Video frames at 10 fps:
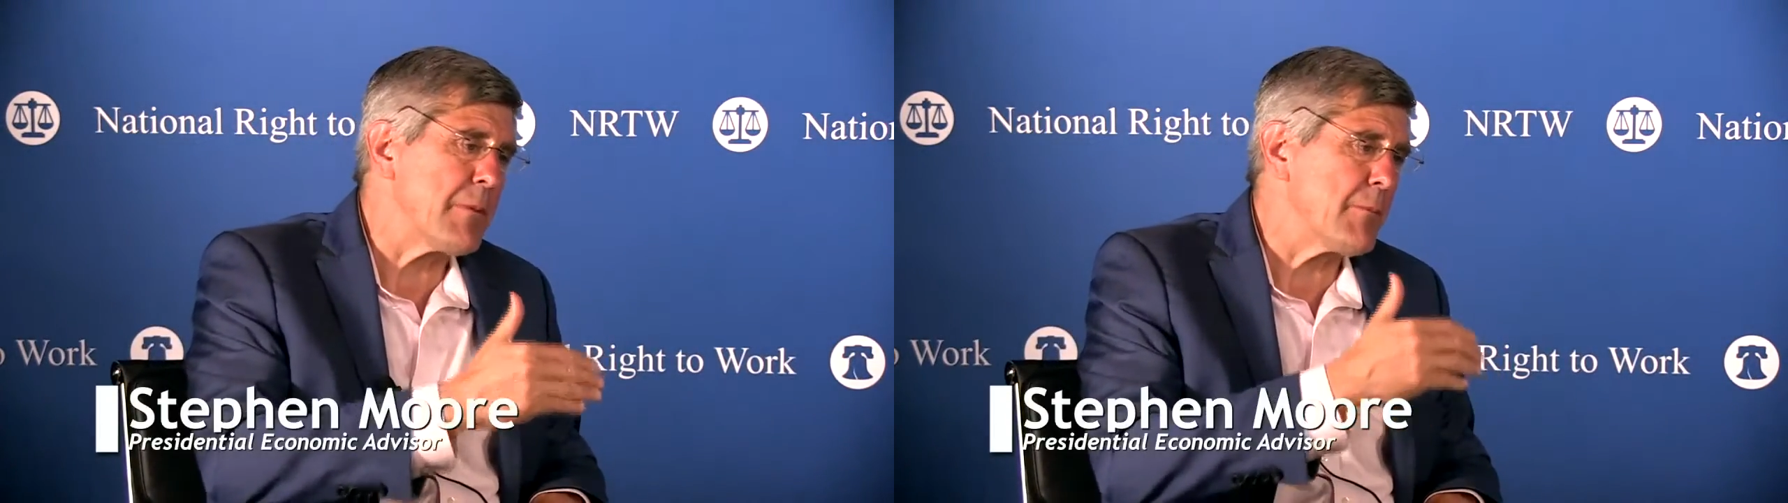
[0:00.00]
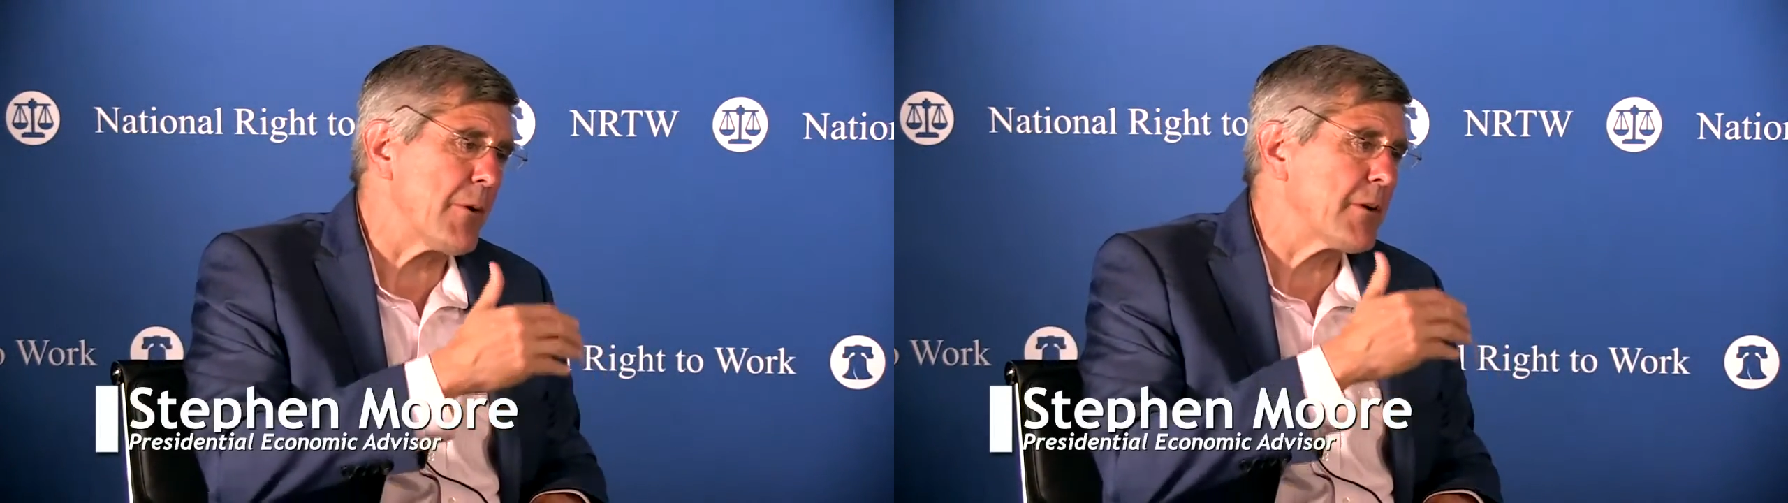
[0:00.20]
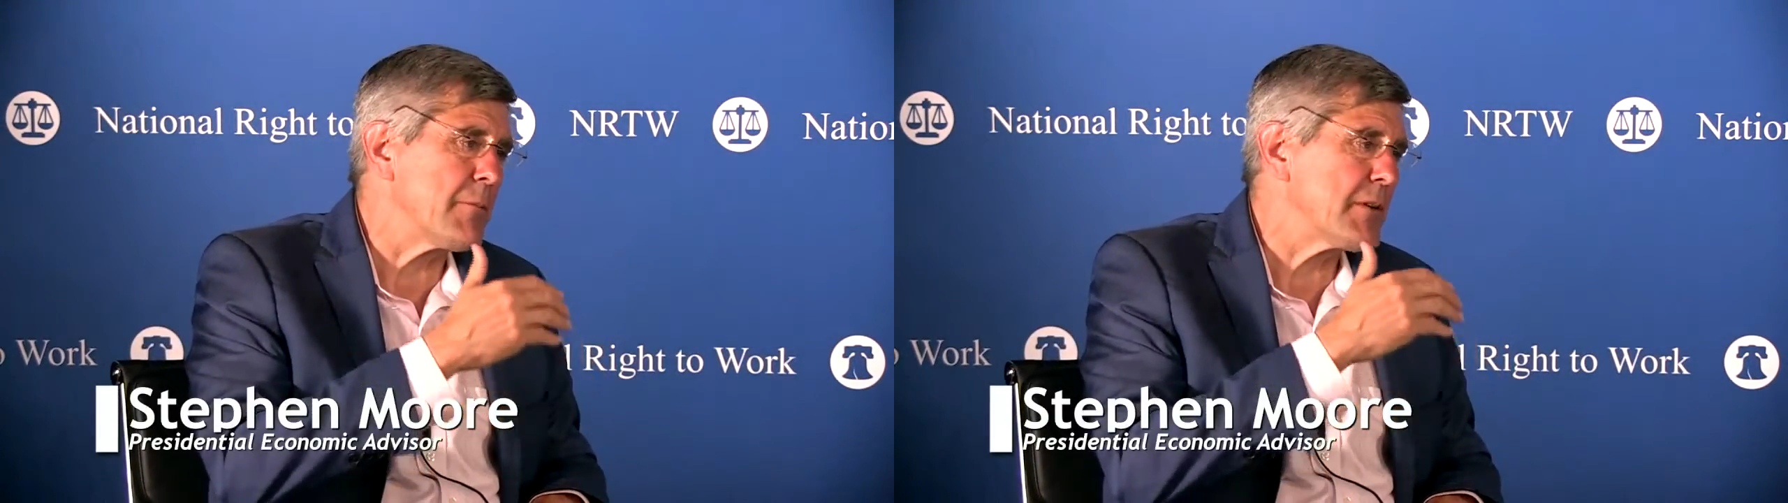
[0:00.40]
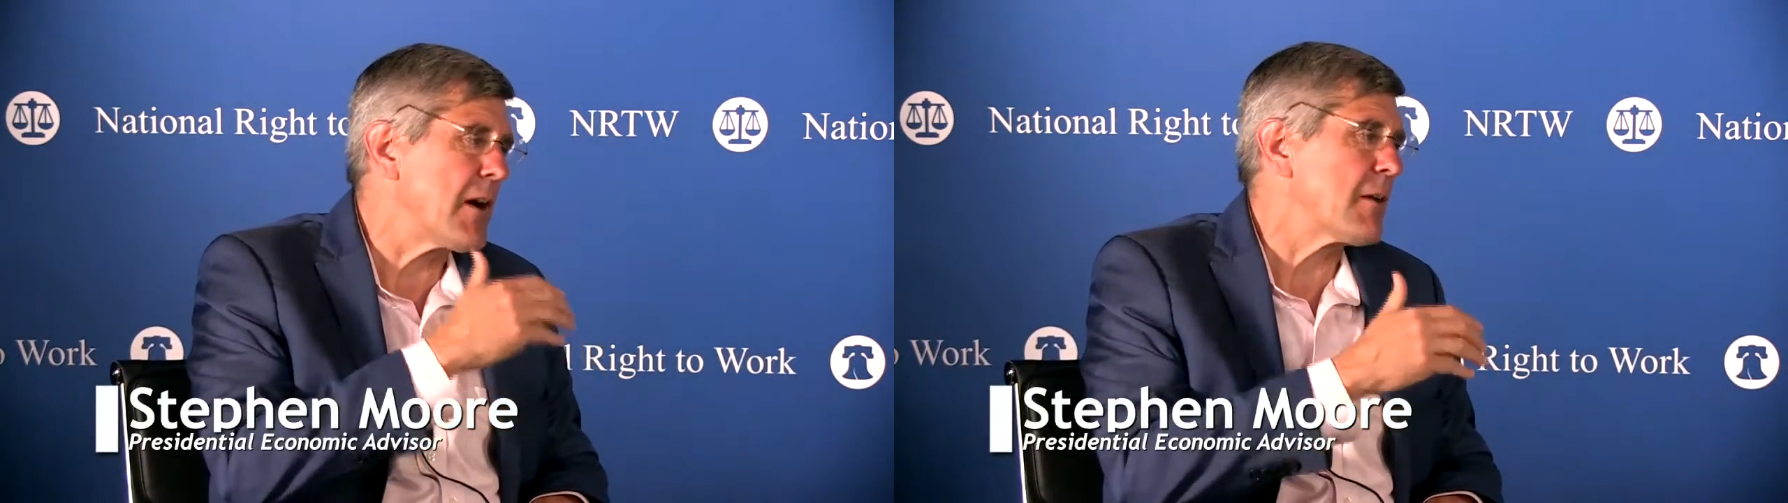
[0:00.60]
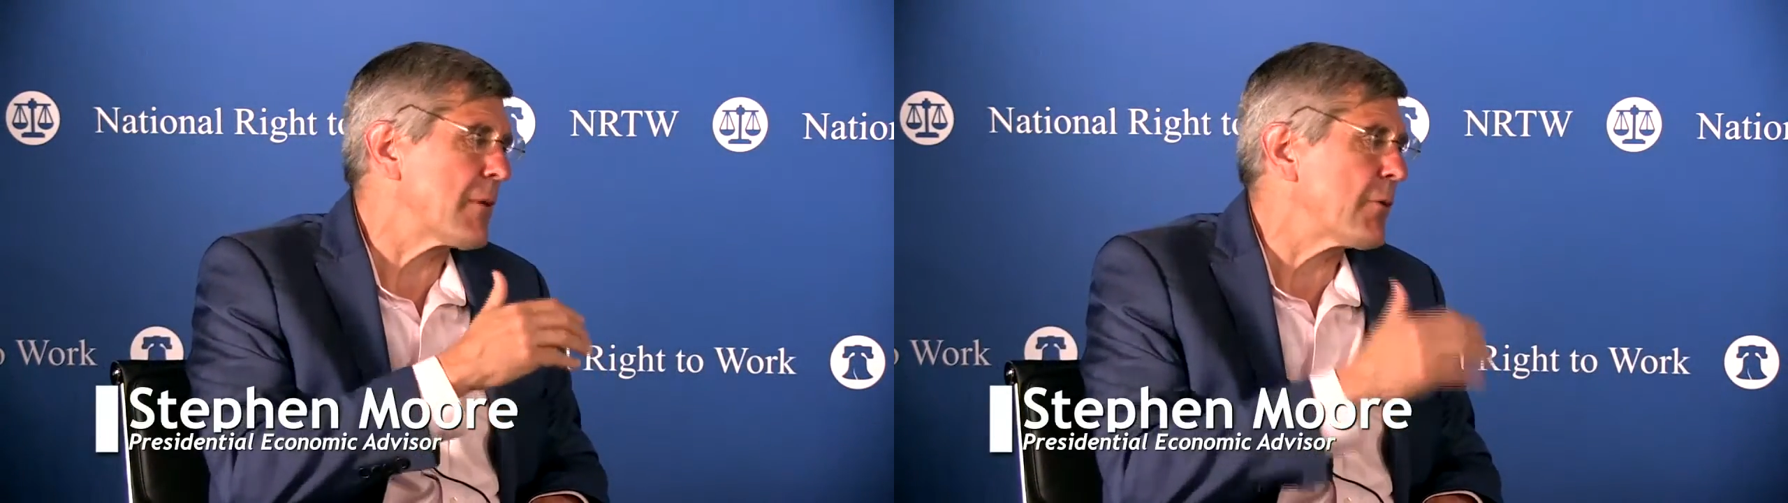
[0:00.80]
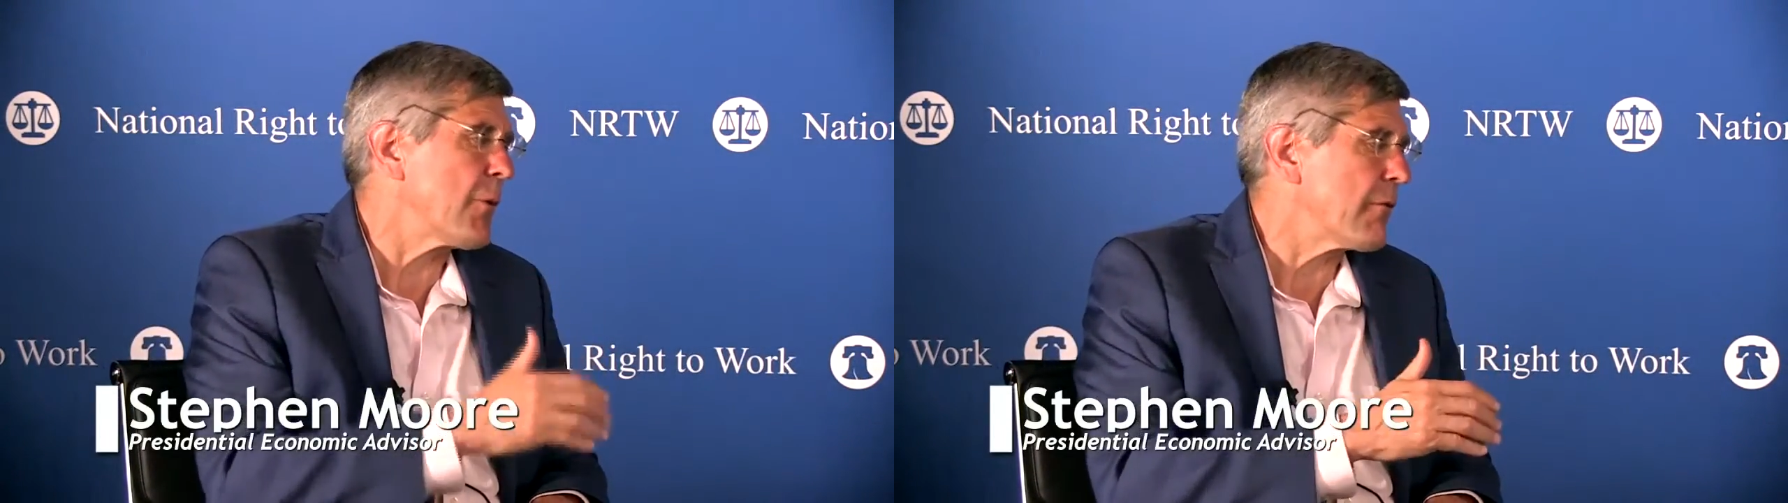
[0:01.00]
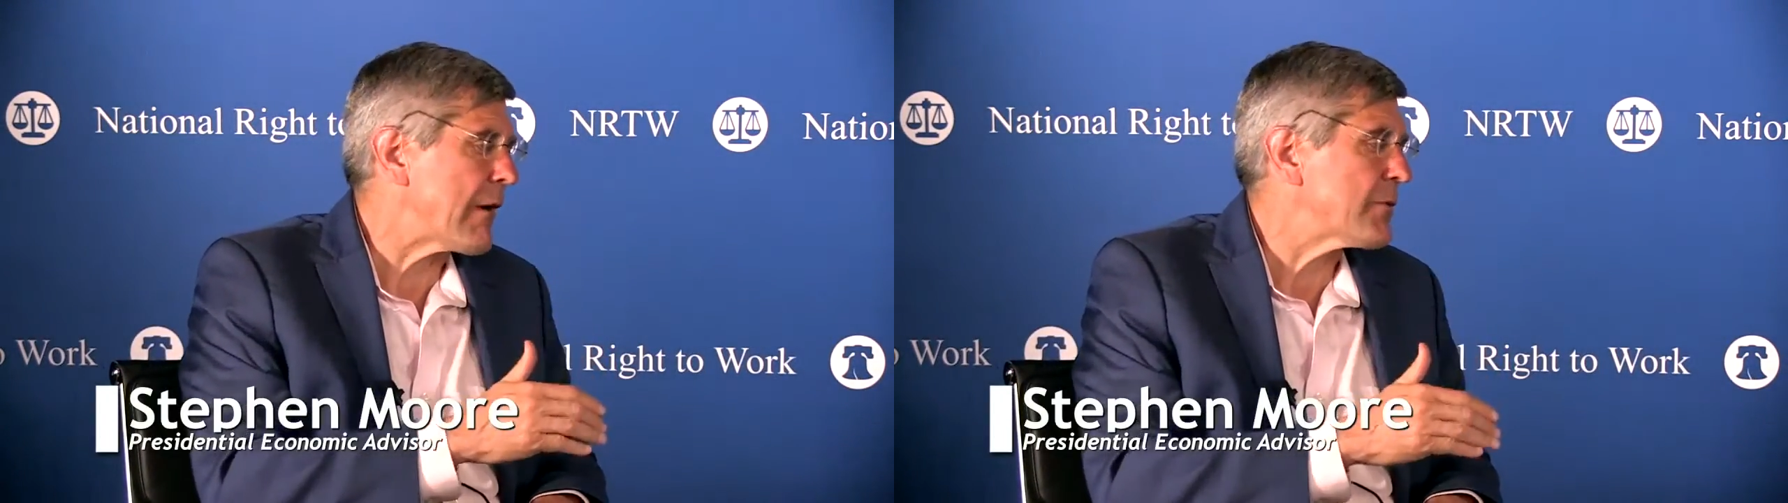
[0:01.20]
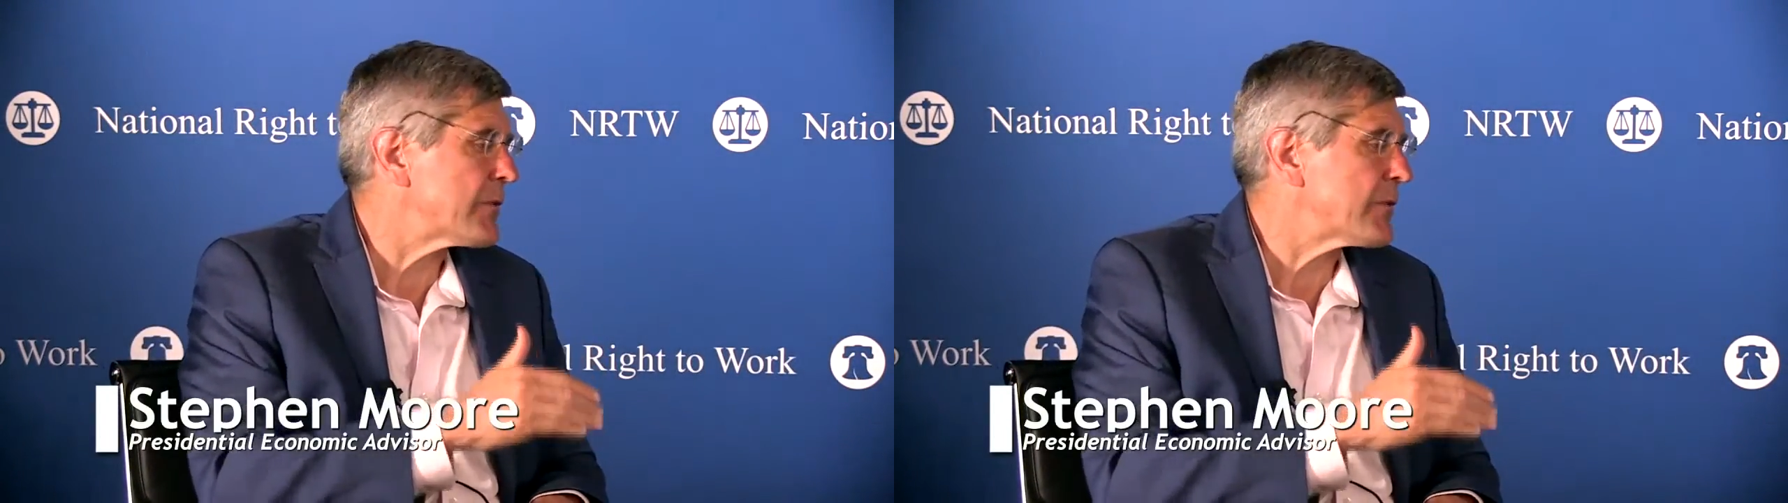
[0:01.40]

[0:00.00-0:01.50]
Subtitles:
people aren't going to be talking about coronavirus.